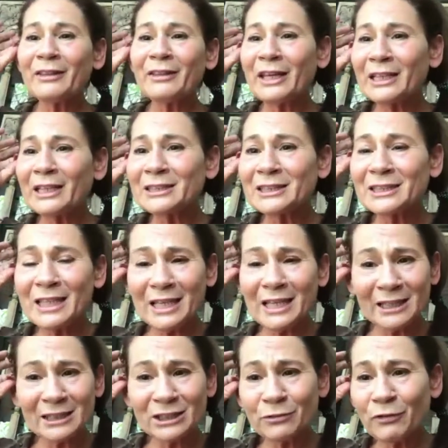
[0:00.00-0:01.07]
these
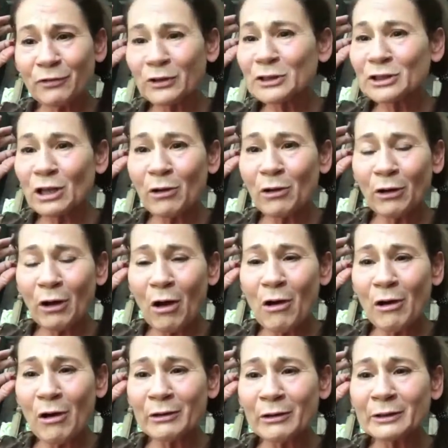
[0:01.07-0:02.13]
things for so
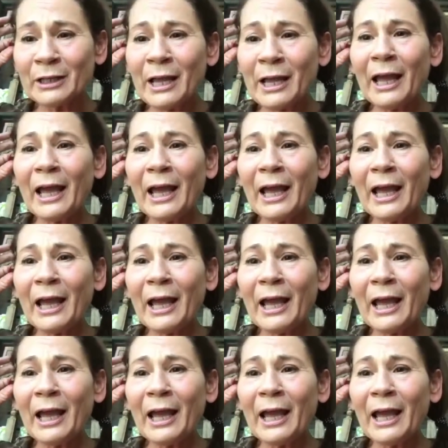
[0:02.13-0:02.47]
long.